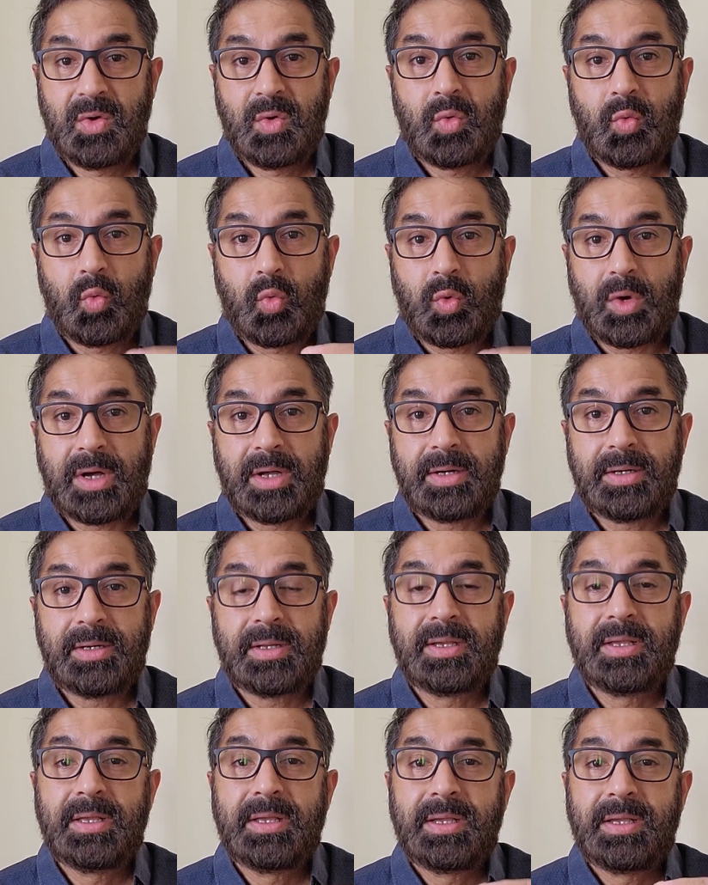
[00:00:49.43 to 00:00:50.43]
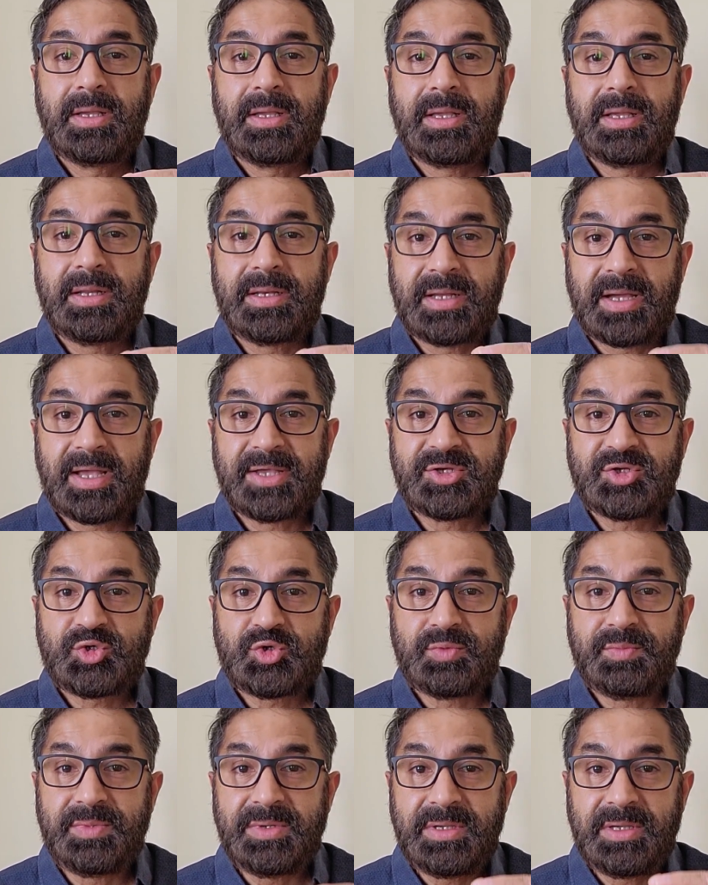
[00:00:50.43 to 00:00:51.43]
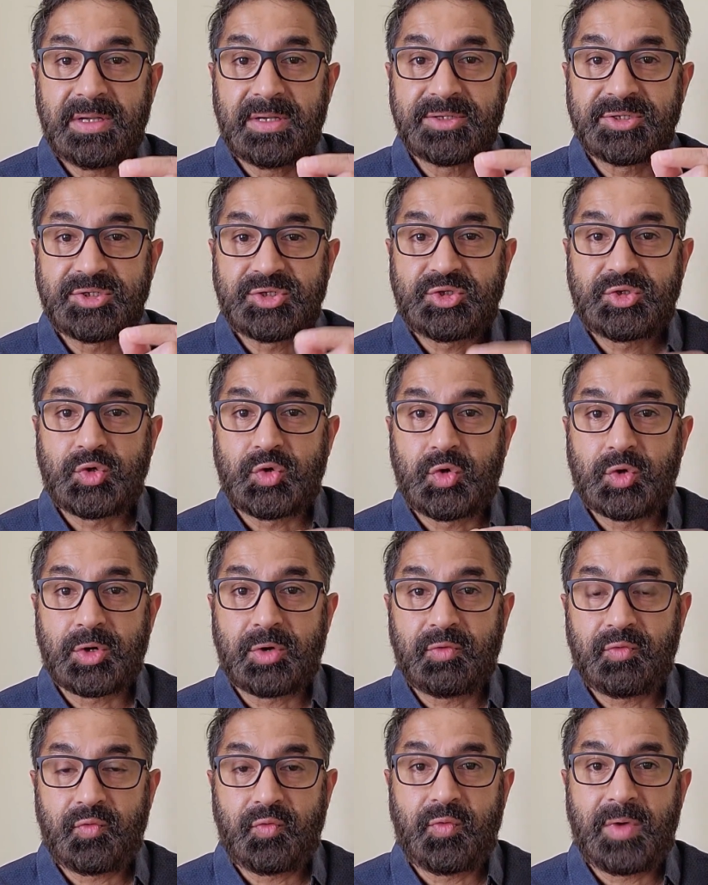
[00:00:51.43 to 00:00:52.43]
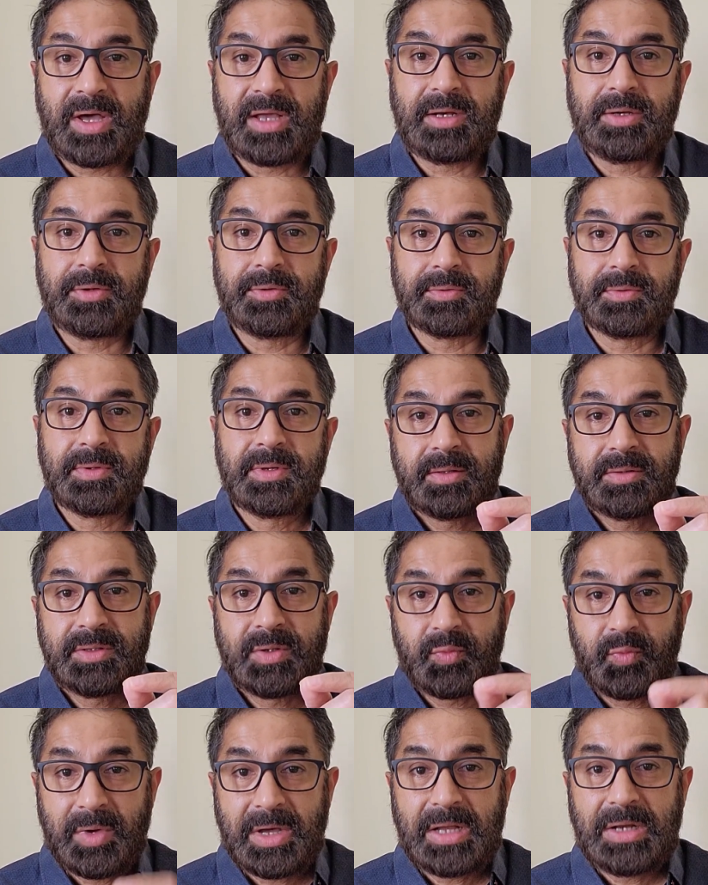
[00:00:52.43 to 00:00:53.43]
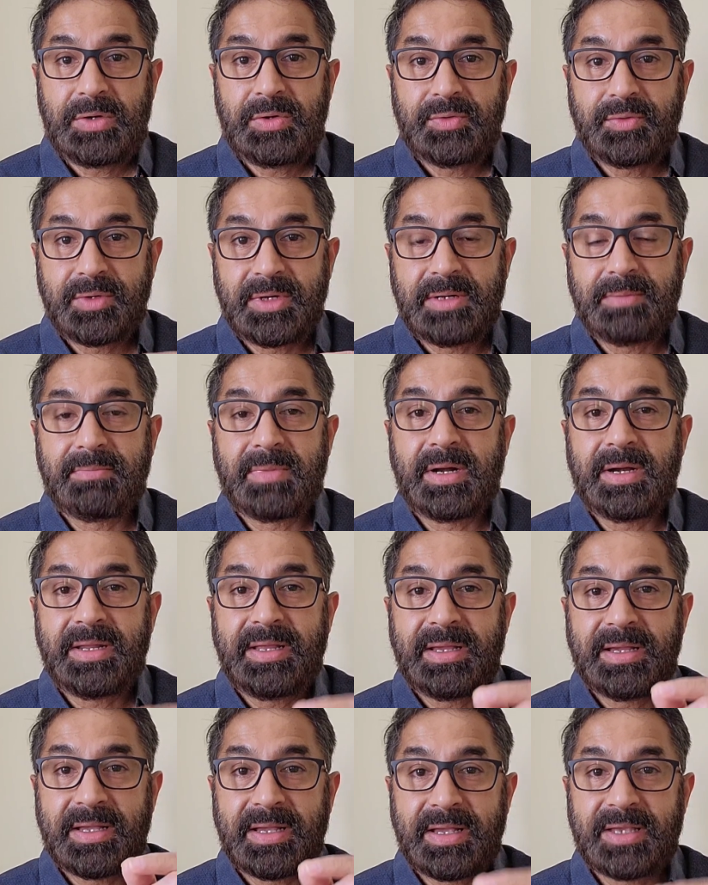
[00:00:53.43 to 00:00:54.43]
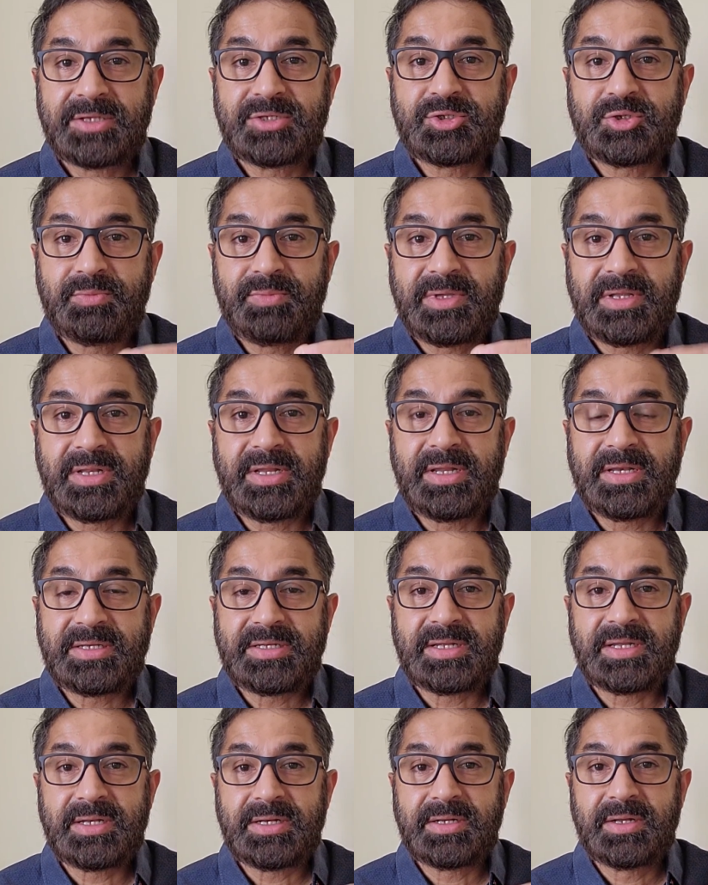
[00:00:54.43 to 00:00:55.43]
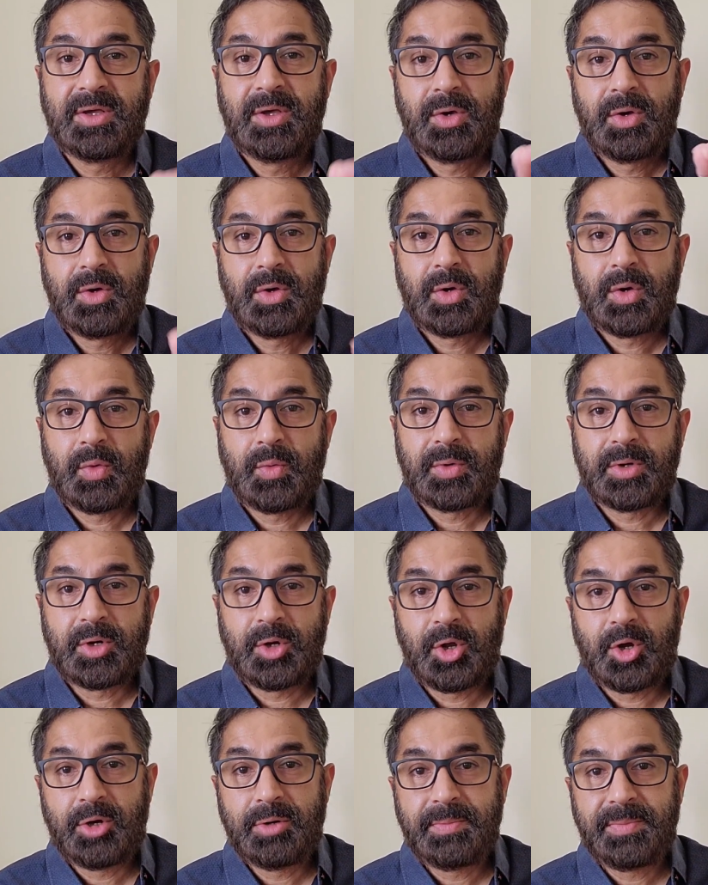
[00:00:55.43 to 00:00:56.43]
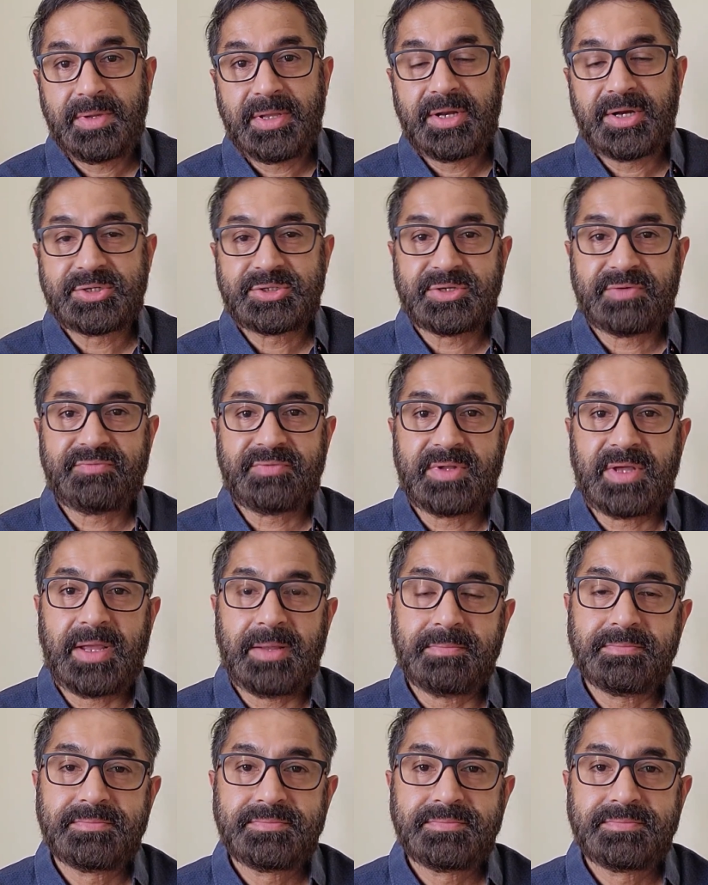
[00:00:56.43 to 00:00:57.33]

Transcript: One, it has to be a store of value. The value in money has to be retained over long periods of time.